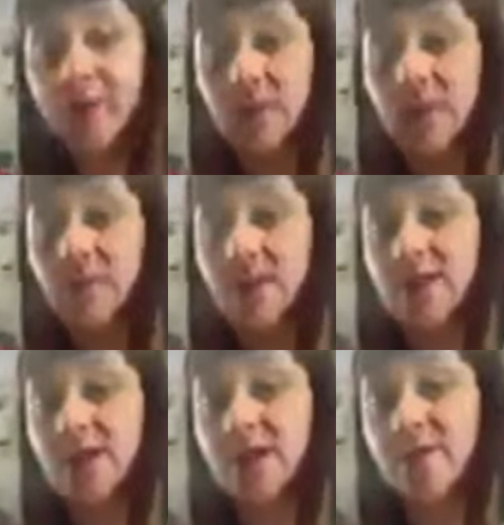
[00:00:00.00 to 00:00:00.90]
and this
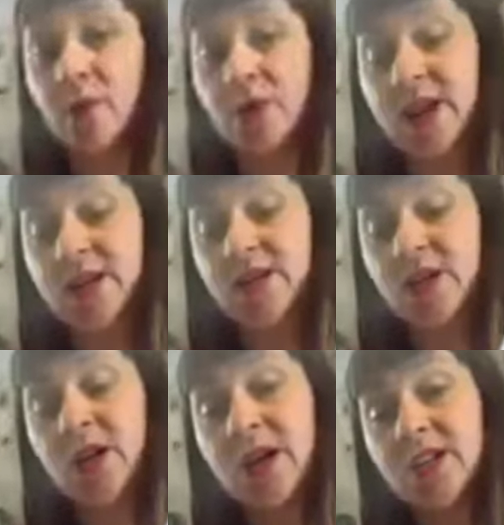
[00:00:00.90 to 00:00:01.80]
nice folded edge
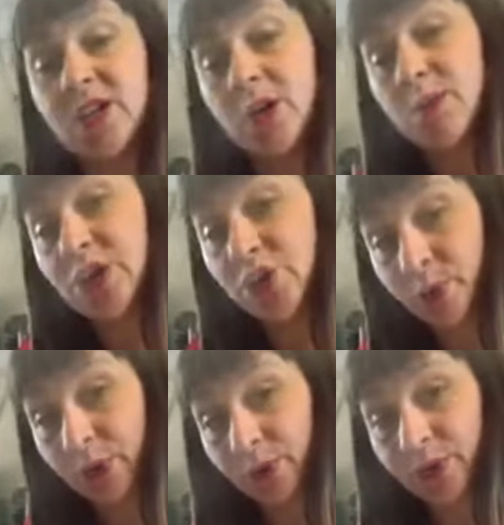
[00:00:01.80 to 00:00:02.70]
is going to be
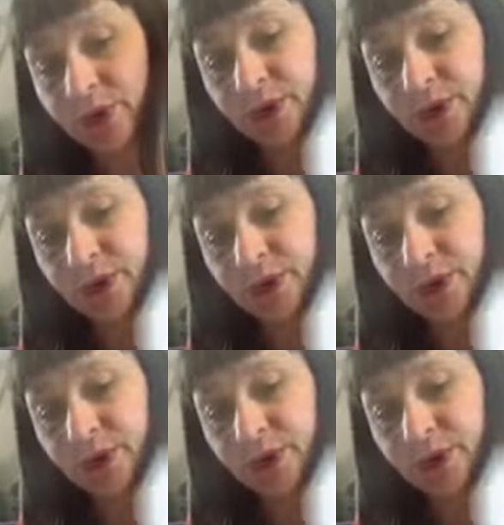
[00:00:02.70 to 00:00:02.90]
doubled.